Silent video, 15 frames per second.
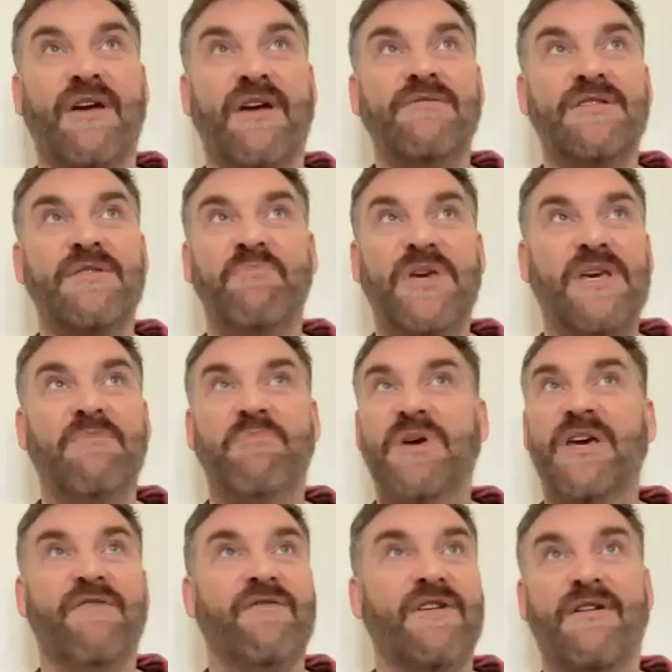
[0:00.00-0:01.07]
going to be a
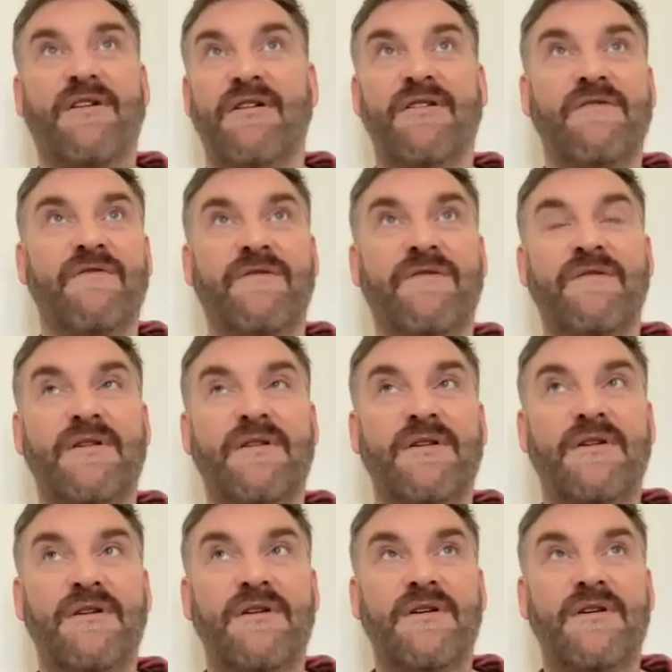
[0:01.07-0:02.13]
bit of a kind of
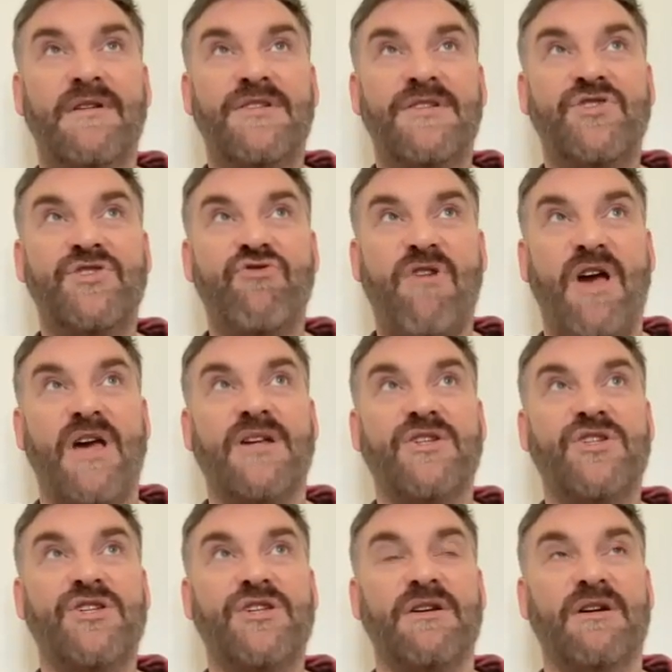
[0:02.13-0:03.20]

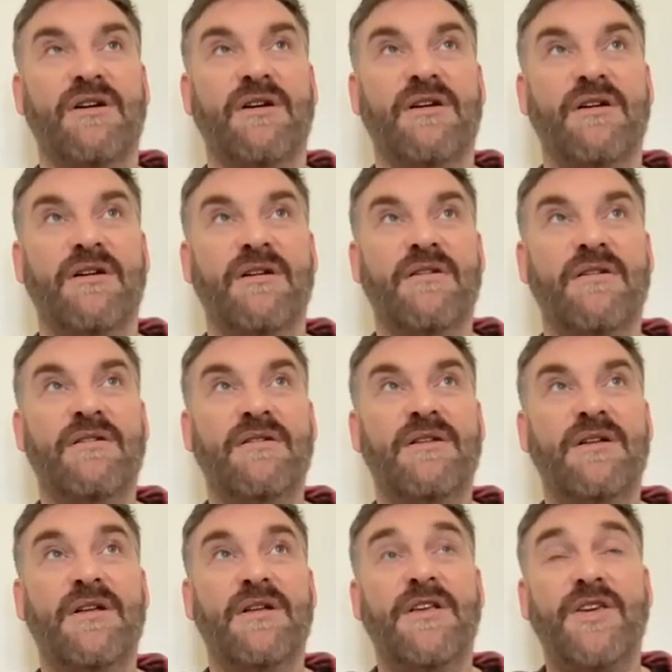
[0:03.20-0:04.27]
stretch.
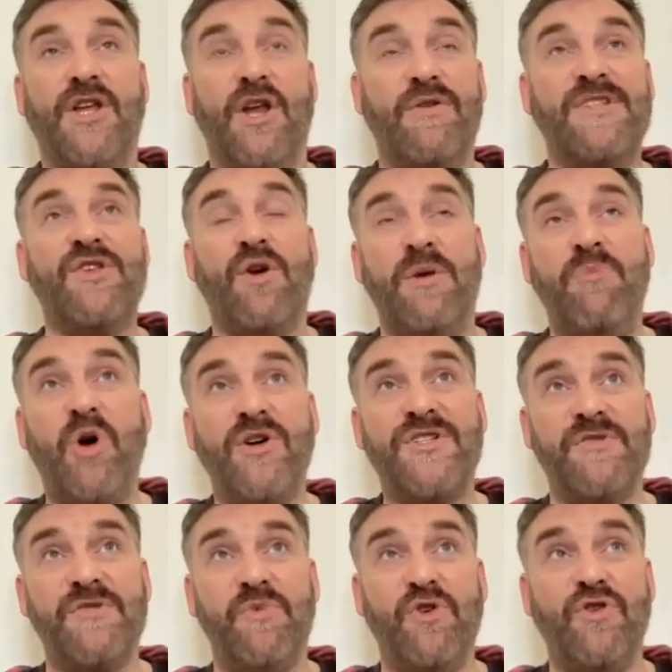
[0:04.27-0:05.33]
It's not
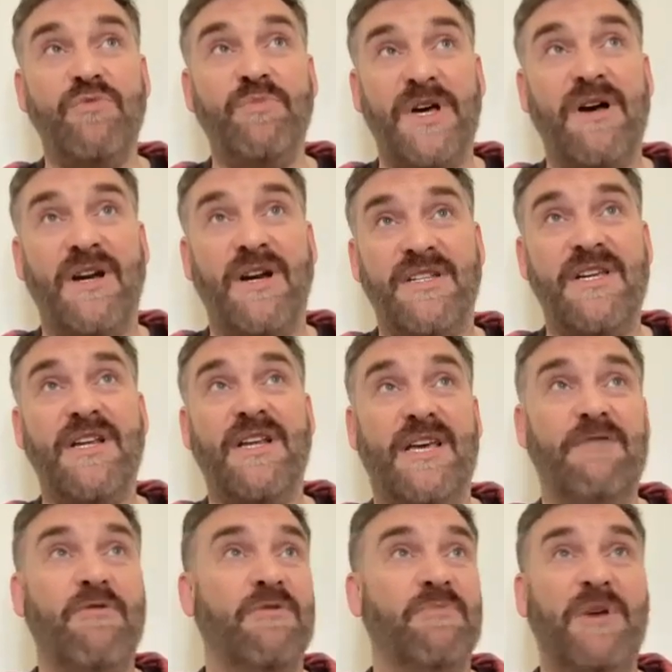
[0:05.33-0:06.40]
impossible, but
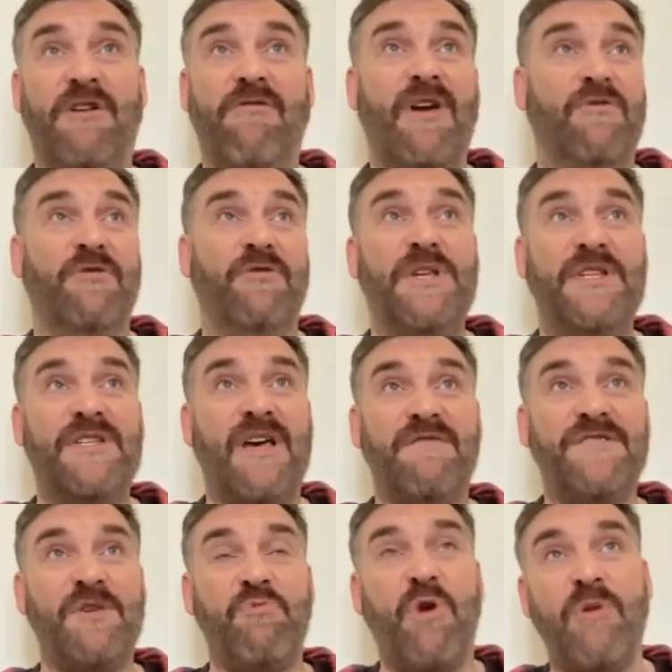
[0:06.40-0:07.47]
ideally what would be great would be to
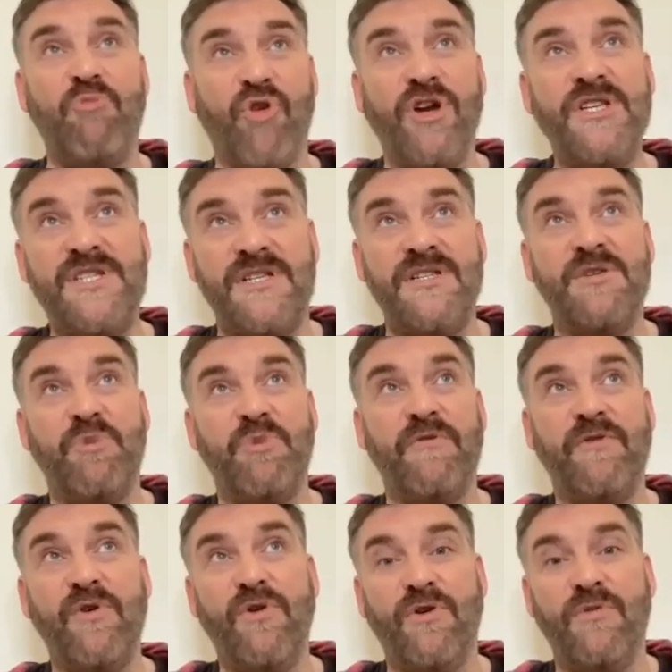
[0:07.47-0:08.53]
have somewhere in Brighton to
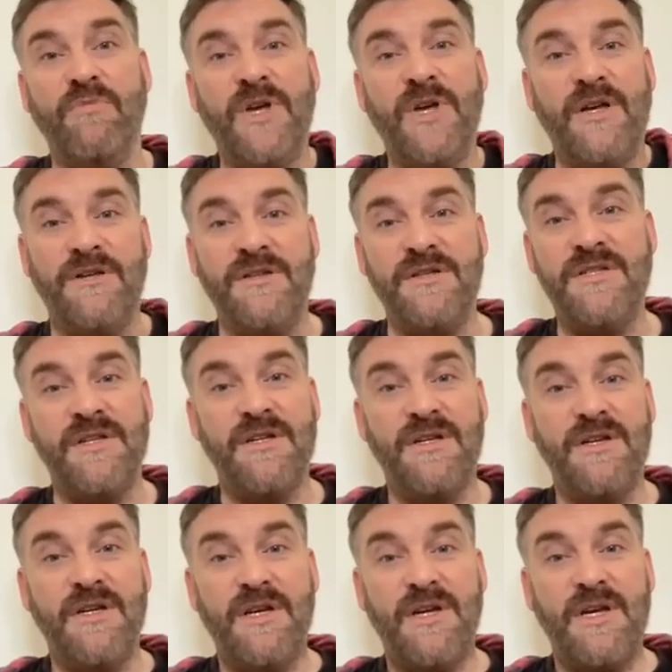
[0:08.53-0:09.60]
perform. And
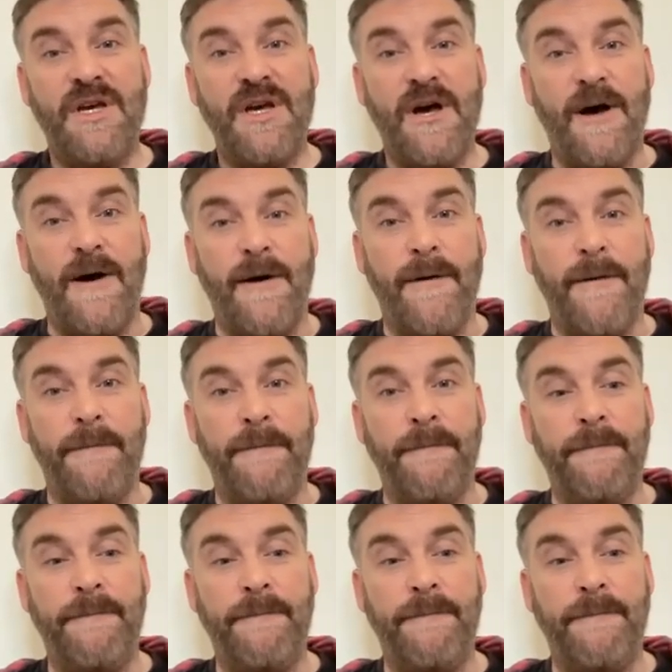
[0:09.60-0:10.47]
yeah.